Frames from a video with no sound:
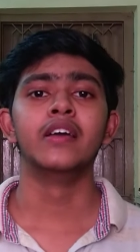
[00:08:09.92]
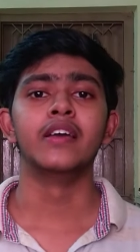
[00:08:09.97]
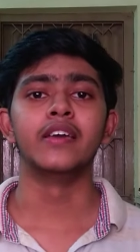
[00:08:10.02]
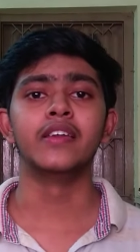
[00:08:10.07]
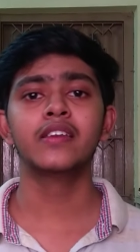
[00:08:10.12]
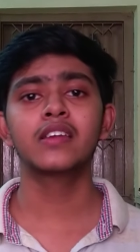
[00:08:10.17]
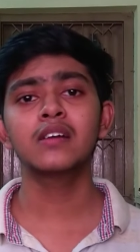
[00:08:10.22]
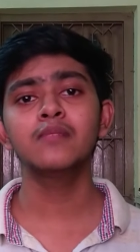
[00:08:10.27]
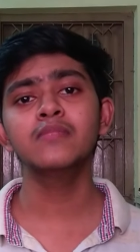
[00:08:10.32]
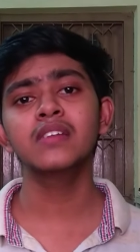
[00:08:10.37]

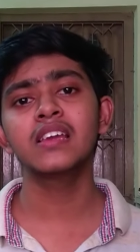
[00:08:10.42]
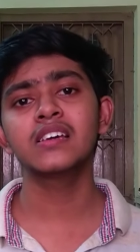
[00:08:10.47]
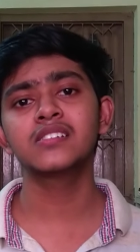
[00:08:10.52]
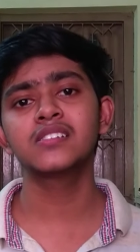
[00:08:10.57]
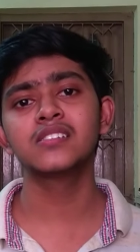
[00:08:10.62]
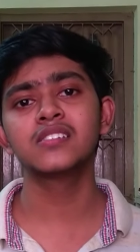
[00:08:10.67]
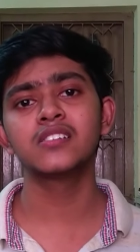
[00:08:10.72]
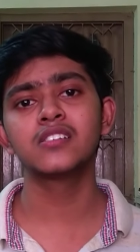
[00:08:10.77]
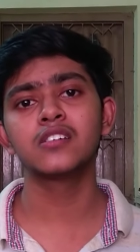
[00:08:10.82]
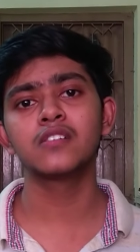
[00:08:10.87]
Income
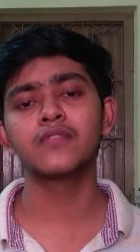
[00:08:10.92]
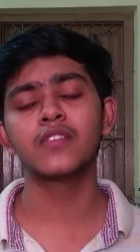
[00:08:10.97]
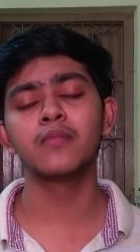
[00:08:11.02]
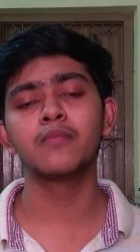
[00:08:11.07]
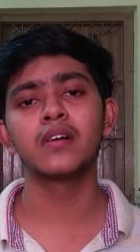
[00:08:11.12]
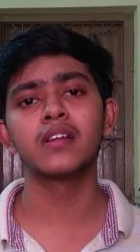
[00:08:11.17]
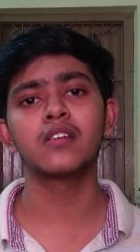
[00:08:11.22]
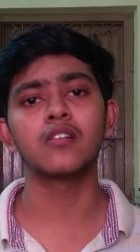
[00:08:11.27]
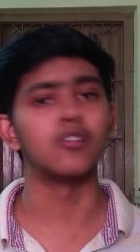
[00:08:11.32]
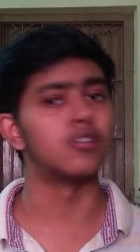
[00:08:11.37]
elasticity of
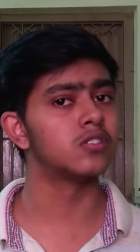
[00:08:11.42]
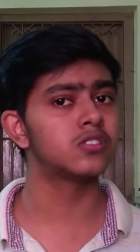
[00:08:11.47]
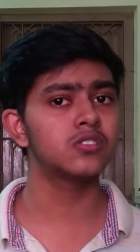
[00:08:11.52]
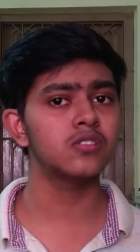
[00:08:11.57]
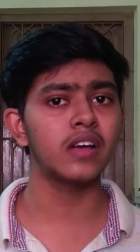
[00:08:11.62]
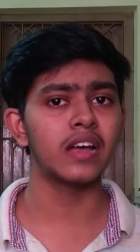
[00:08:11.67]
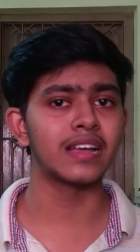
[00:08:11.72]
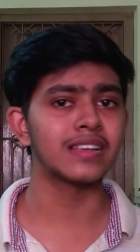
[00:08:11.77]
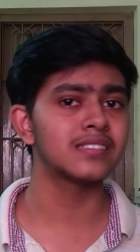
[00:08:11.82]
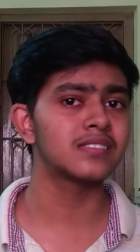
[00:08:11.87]
demand
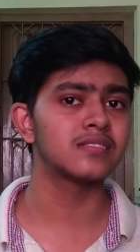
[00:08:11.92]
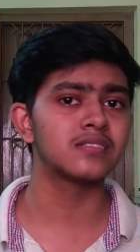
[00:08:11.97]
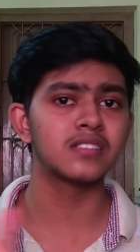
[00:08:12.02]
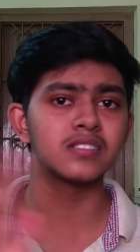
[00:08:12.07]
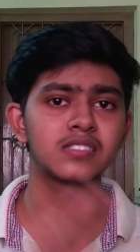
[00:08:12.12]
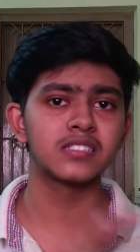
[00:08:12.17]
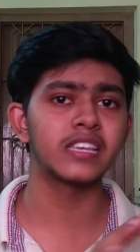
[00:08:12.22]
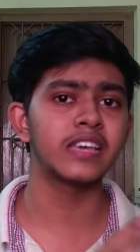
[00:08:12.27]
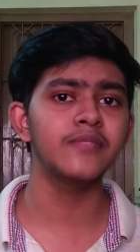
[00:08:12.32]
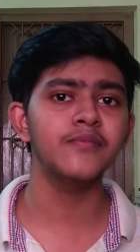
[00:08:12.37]
also has the
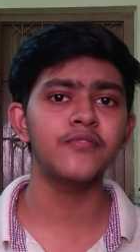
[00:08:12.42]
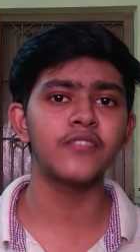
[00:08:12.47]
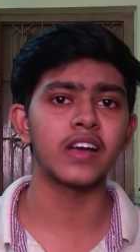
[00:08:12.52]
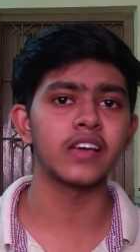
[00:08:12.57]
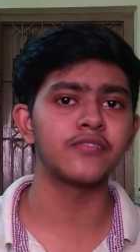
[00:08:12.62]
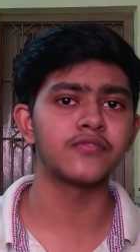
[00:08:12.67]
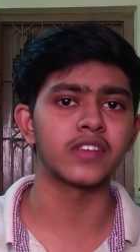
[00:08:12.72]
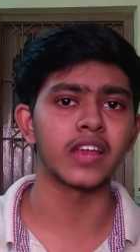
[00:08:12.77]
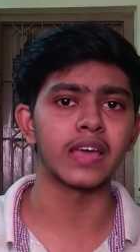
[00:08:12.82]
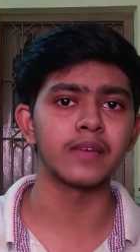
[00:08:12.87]
same
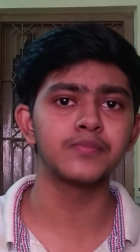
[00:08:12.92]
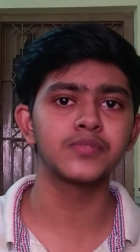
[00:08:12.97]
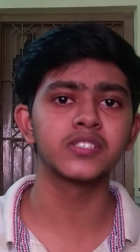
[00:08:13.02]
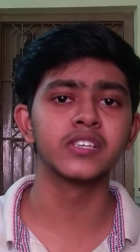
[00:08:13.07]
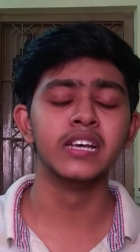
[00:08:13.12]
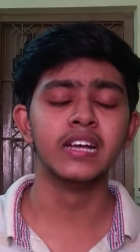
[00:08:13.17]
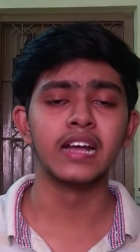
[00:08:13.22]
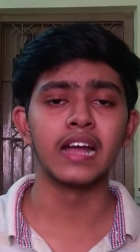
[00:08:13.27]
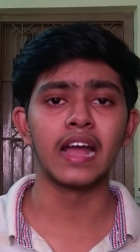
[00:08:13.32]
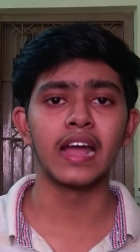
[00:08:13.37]
5 types
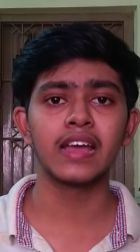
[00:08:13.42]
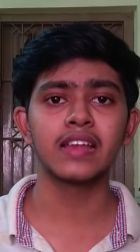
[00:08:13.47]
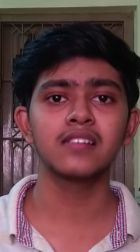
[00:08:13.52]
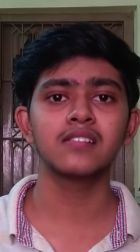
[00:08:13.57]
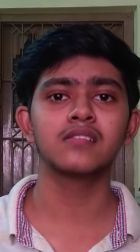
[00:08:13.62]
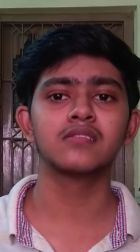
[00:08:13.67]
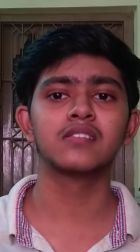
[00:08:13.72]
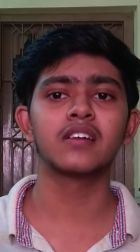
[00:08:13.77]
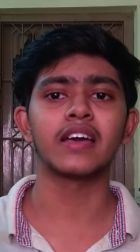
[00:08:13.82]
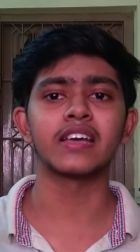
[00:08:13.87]

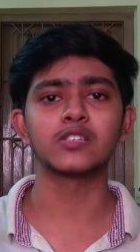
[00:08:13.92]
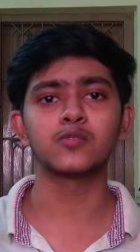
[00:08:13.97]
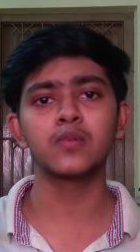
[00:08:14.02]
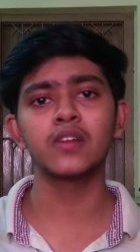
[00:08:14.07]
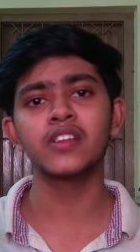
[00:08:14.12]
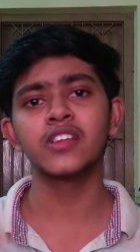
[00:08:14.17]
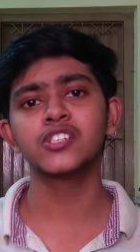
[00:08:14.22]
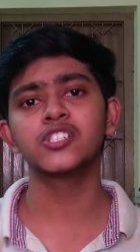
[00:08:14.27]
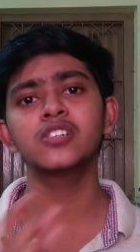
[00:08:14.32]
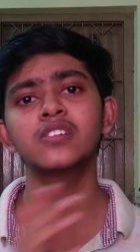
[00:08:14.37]
and the
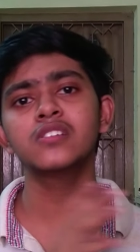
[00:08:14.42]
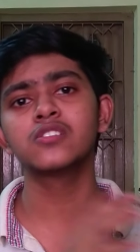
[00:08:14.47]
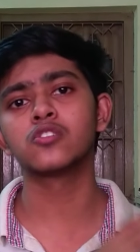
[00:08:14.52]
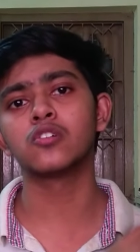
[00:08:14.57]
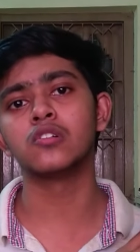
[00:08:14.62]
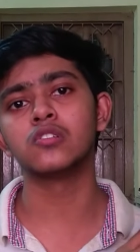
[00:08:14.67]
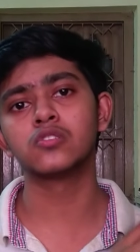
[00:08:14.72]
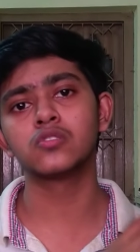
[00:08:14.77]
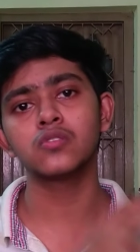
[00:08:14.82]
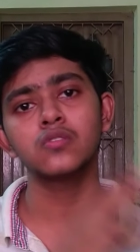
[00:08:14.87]
explanation is
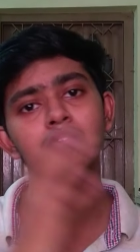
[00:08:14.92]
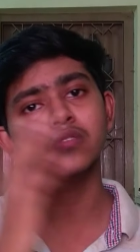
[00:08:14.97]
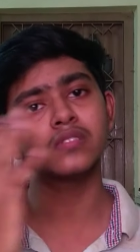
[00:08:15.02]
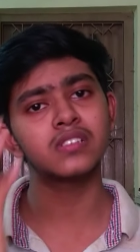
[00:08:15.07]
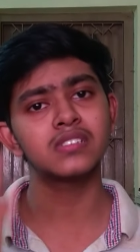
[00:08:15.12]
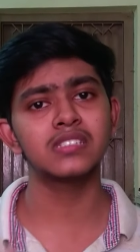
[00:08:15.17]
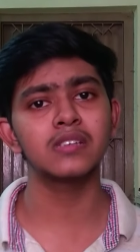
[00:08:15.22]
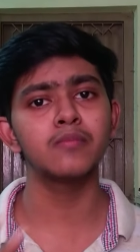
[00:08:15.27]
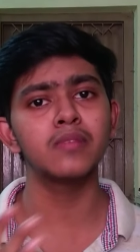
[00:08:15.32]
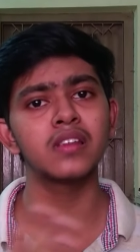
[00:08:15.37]
also
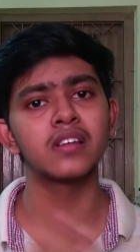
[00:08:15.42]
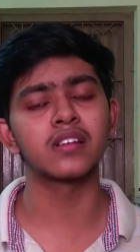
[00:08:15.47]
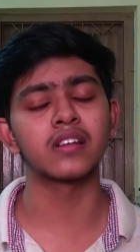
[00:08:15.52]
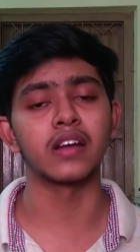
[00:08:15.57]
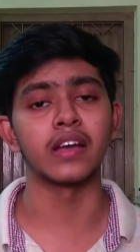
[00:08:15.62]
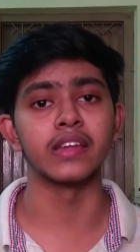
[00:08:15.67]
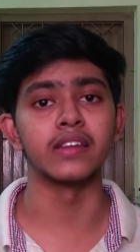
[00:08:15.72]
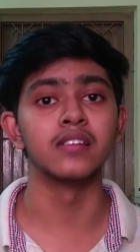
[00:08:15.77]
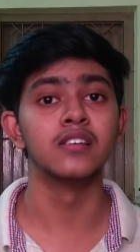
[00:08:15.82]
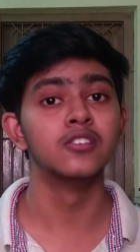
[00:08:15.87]
the similar
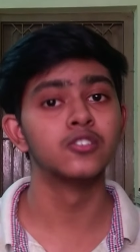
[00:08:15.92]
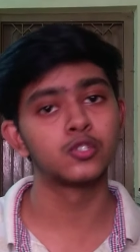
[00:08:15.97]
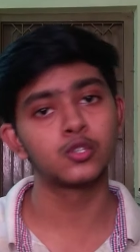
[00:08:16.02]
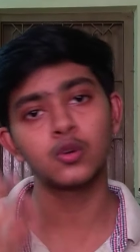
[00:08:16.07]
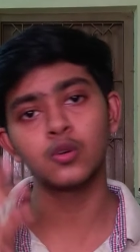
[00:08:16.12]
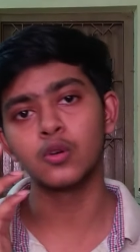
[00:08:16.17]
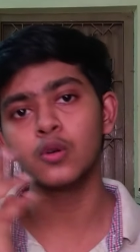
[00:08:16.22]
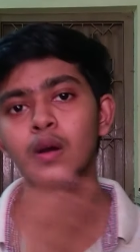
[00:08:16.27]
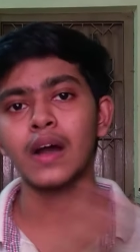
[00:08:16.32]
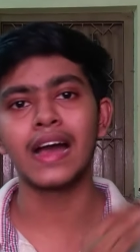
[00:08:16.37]
kind.
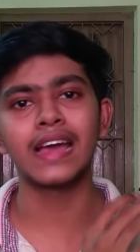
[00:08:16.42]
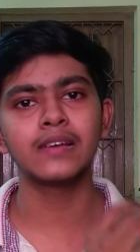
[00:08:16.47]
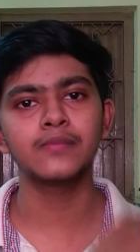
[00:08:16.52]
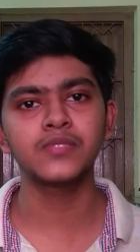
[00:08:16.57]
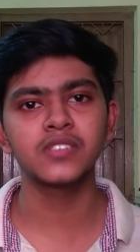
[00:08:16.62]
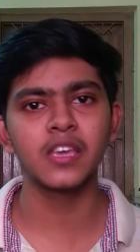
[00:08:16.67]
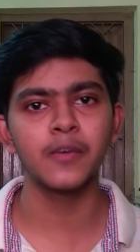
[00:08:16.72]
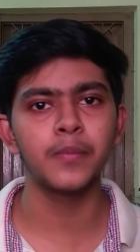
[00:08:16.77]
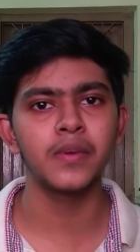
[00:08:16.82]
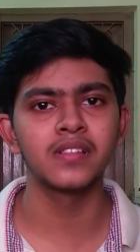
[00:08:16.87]
So I am
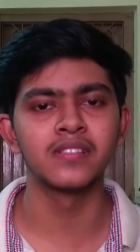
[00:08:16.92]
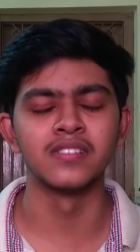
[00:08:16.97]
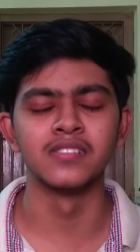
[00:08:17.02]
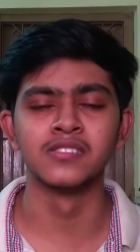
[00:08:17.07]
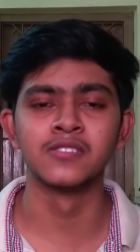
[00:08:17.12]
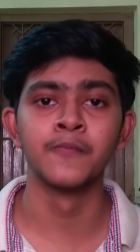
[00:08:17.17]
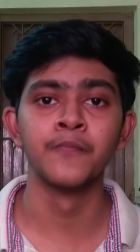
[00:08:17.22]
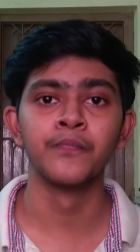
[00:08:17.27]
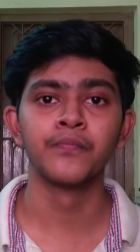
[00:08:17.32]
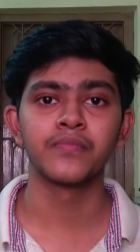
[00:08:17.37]
skipping
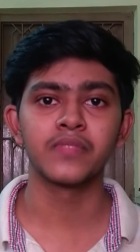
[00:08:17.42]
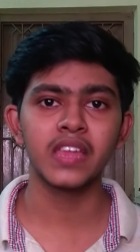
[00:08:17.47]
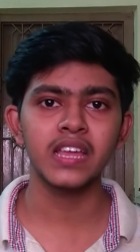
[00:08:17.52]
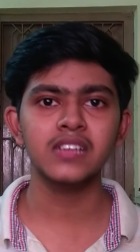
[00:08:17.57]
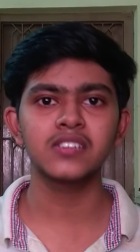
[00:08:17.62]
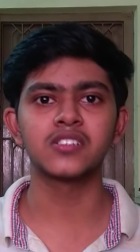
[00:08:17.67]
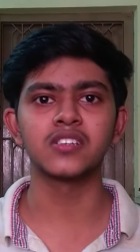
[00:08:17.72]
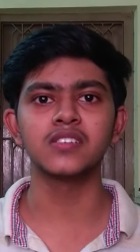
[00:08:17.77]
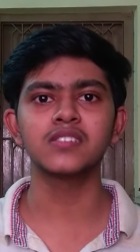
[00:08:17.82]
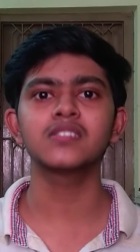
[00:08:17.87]
this.
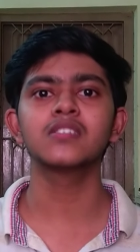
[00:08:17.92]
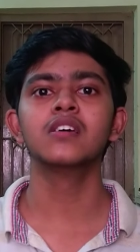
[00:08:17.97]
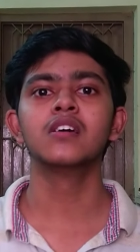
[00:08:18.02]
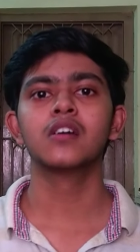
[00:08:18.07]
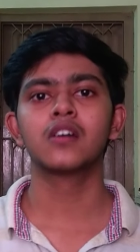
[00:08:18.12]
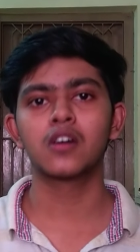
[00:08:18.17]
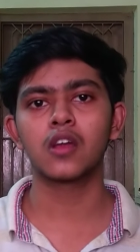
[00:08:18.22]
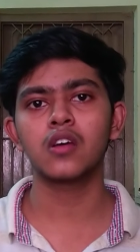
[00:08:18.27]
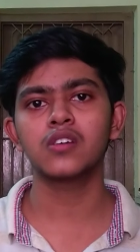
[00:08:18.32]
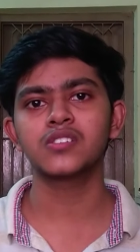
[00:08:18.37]
Next is
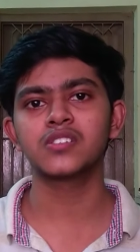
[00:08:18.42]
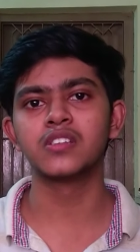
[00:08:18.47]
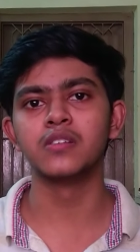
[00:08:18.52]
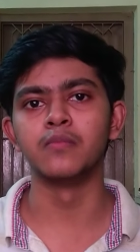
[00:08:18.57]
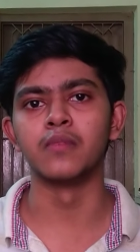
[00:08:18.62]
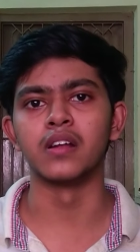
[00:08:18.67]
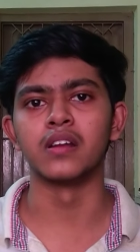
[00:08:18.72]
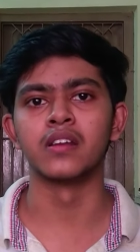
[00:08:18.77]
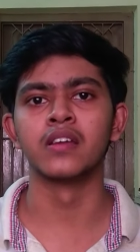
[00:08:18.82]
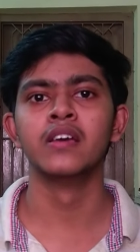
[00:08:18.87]
cross
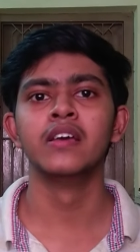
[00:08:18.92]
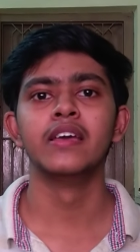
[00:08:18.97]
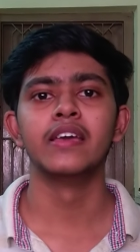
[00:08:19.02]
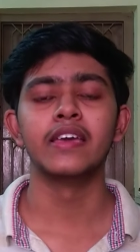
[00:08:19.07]
demand.